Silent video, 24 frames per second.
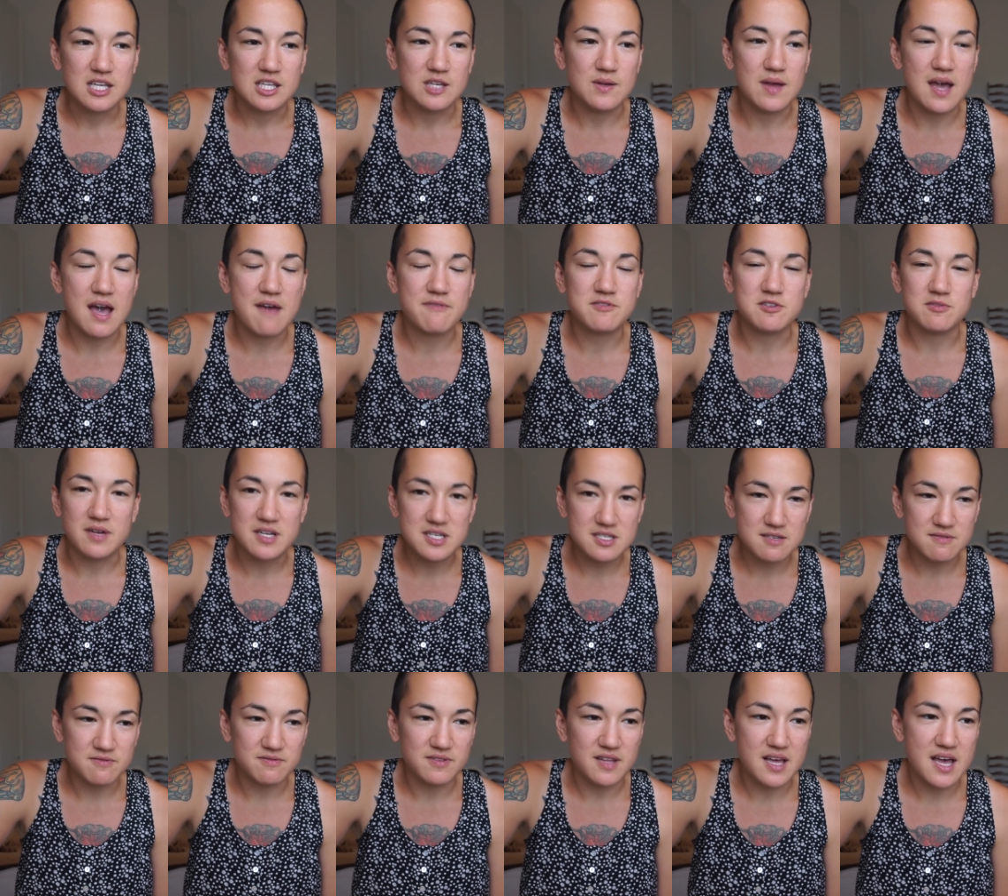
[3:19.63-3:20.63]
You have to rent
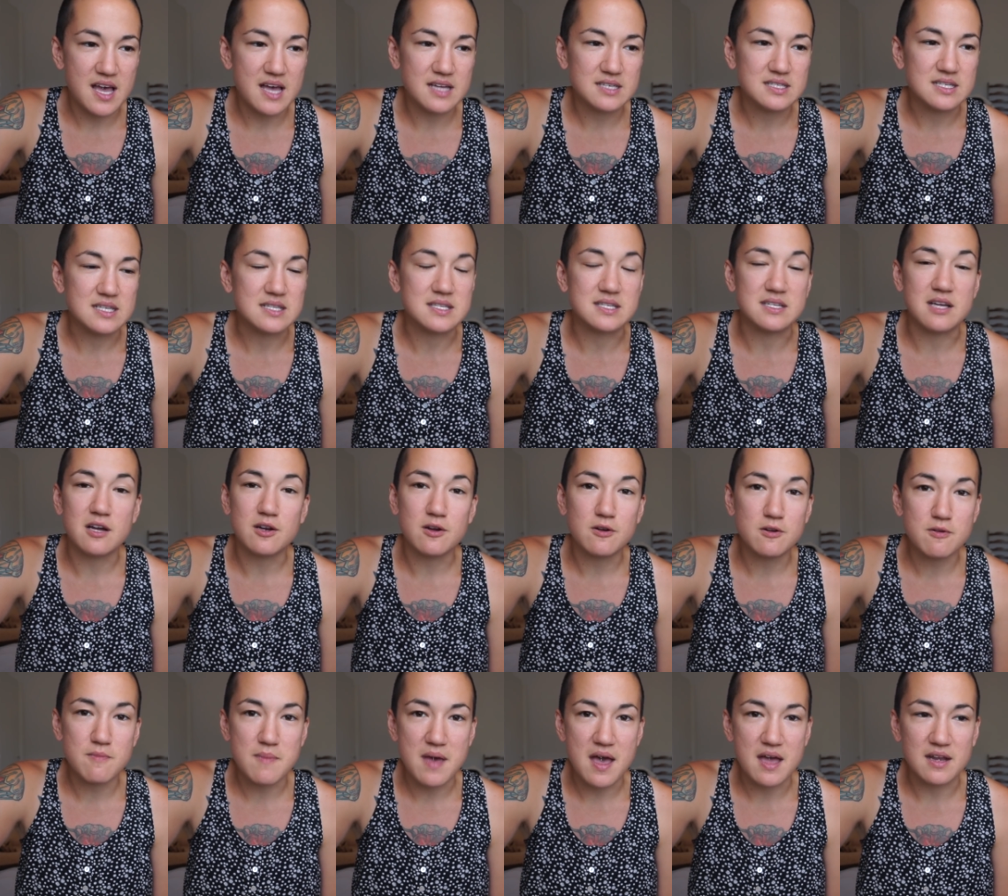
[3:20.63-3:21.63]
a flat. It's not
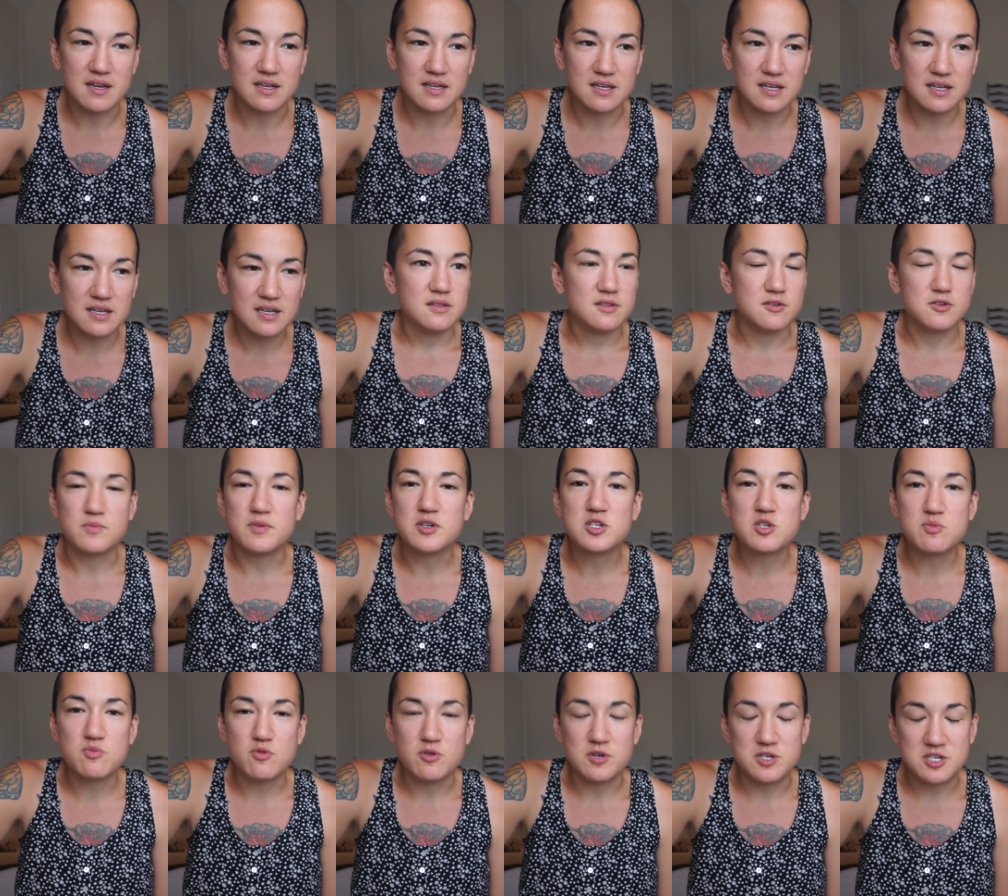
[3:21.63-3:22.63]
automatic. There's
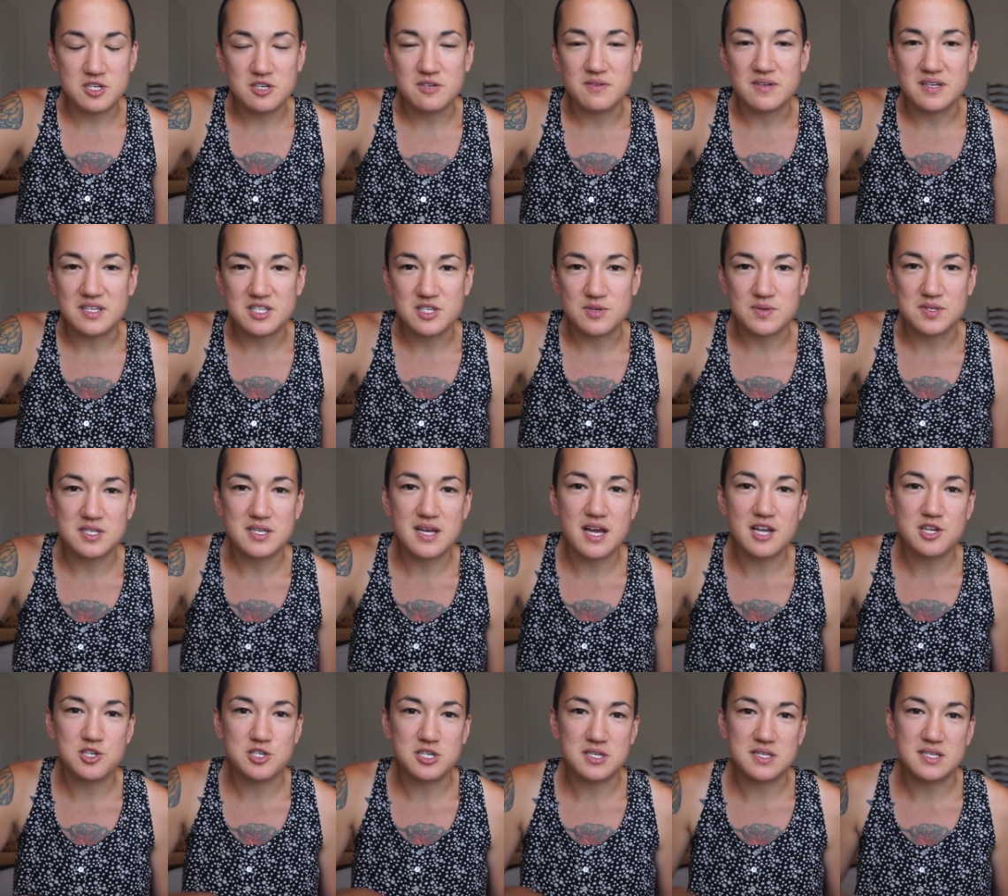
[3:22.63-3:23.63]
much more to it. So it's
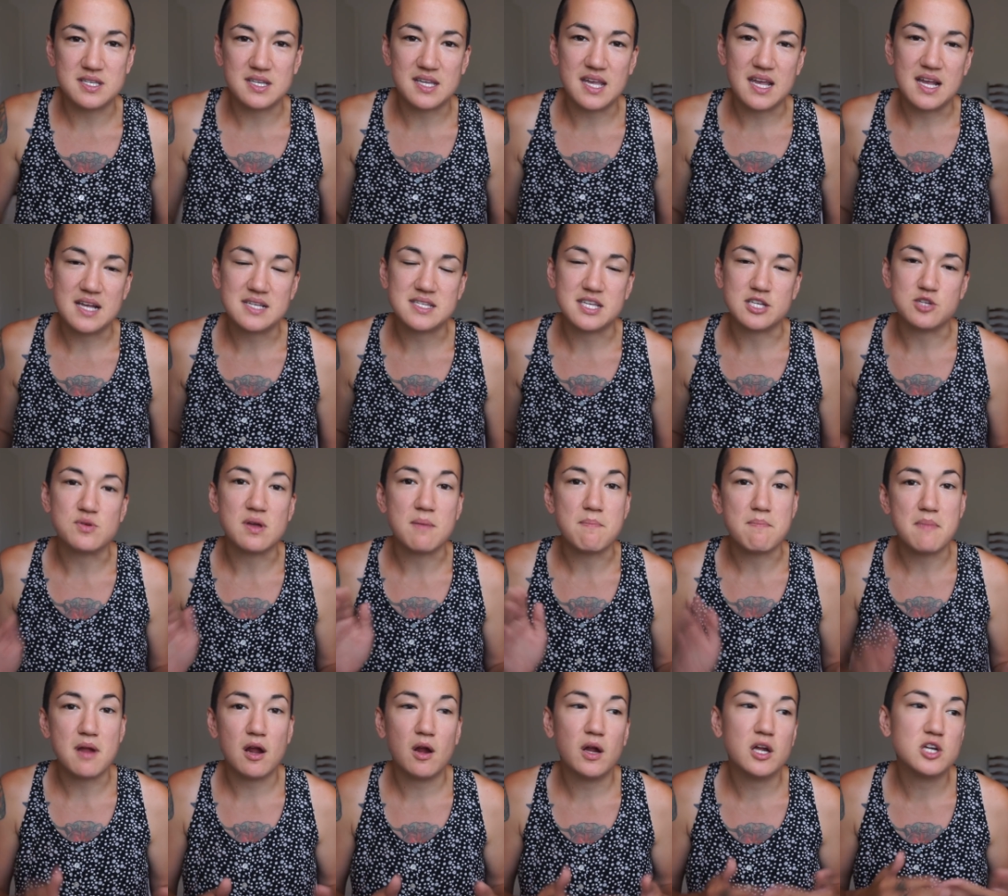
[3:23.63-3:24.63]
not just a case that you get
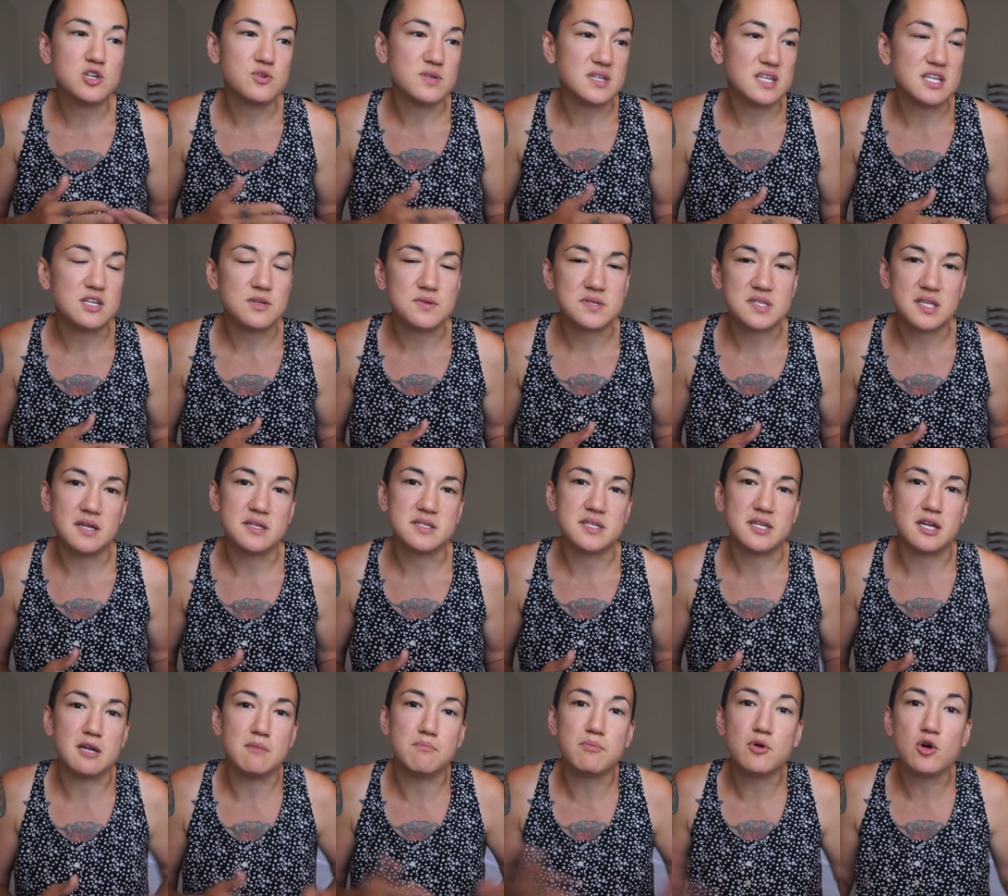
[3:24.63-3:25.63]
married to an EU
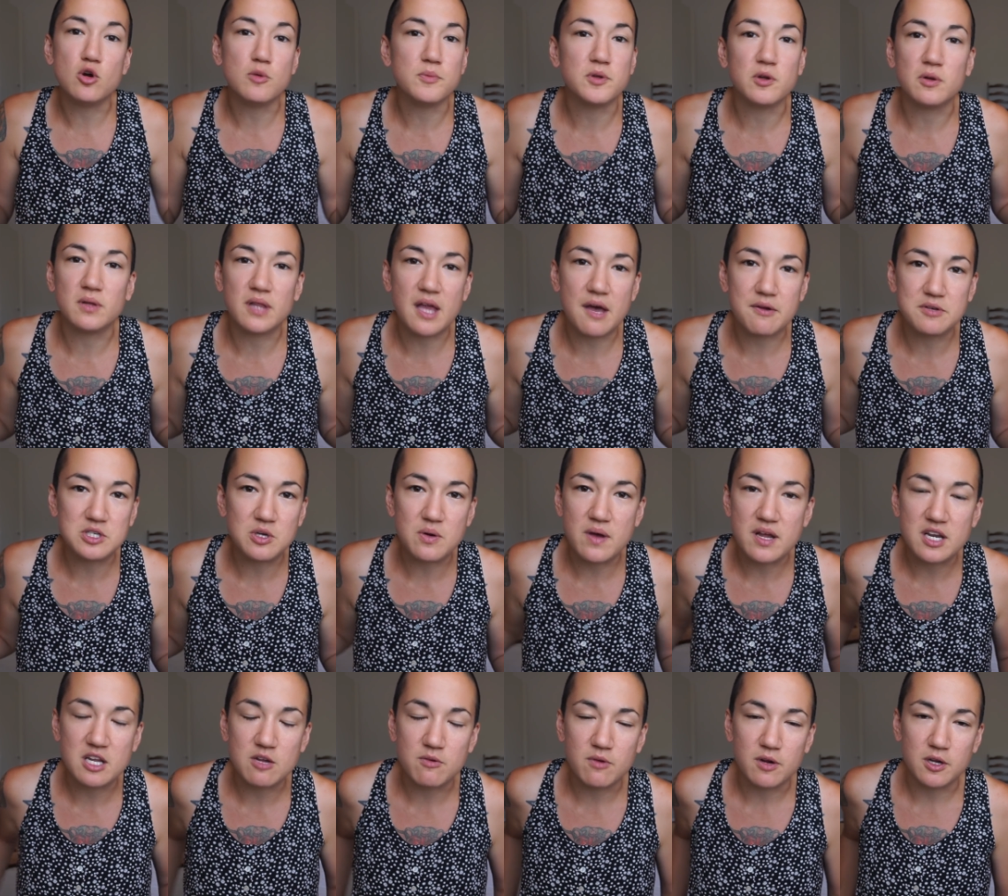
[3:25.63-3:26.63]
citizen and boom, you're allowed to go
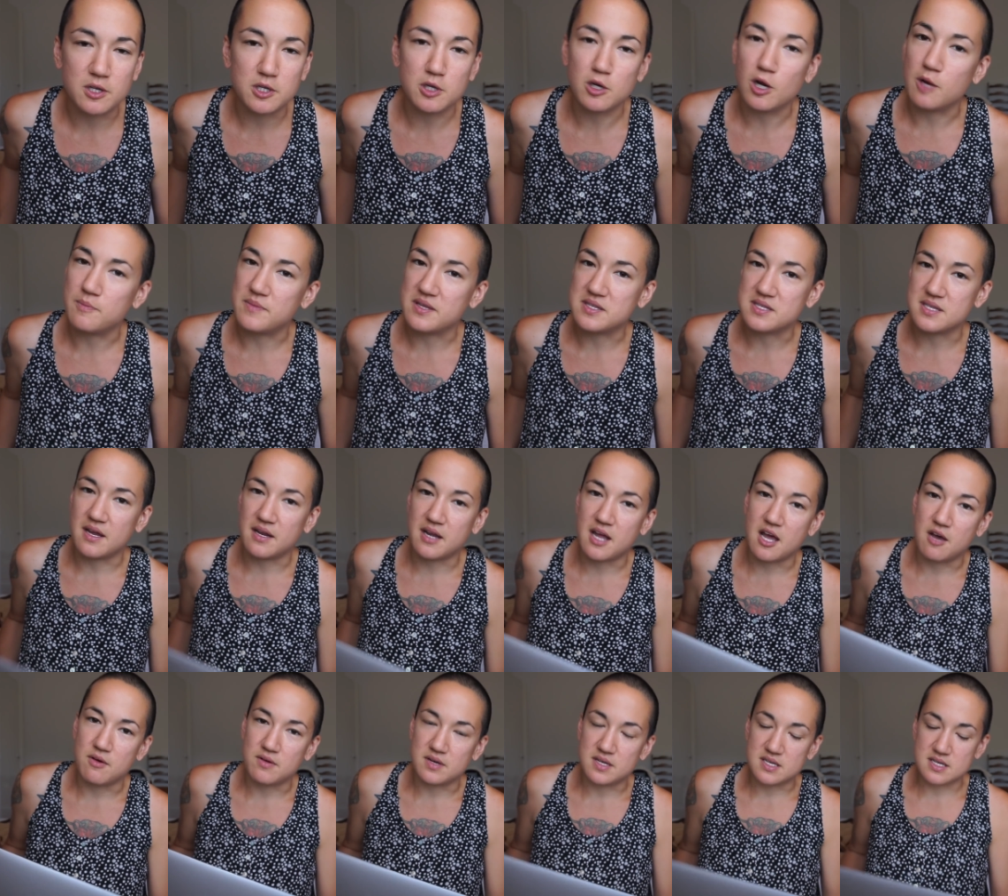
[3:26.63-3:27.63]
anywhere in Europe. That's not
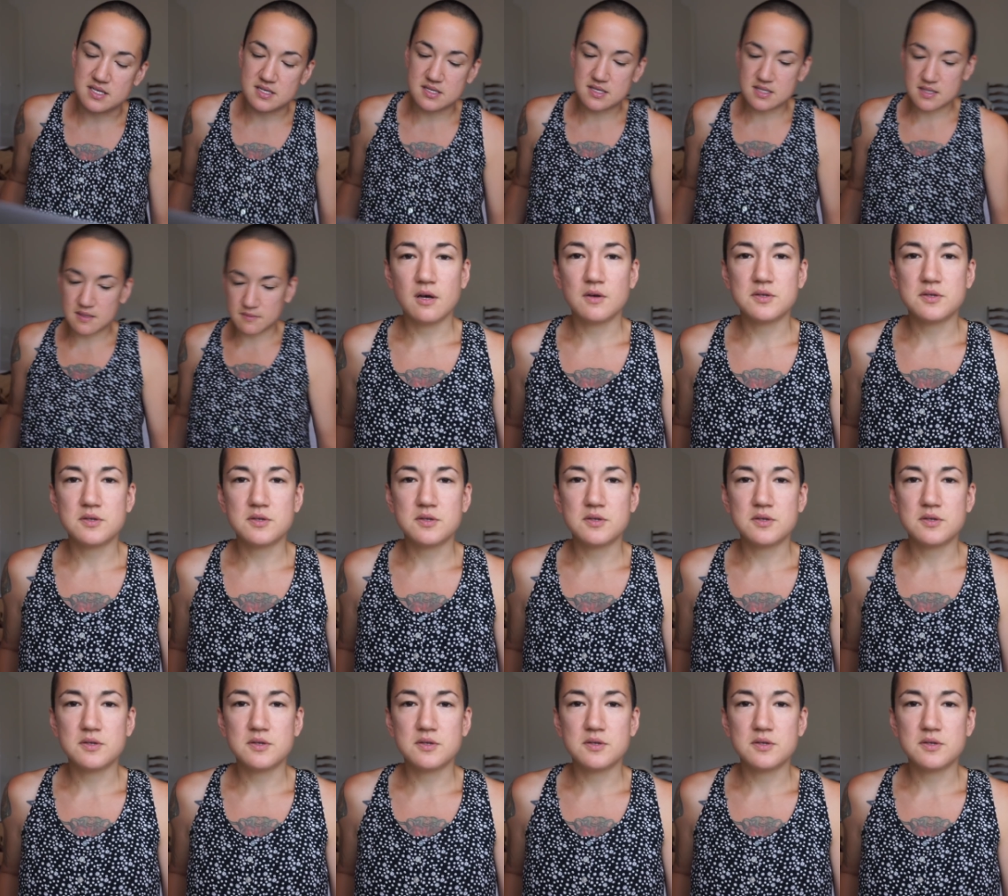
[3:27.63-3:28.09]
how it is.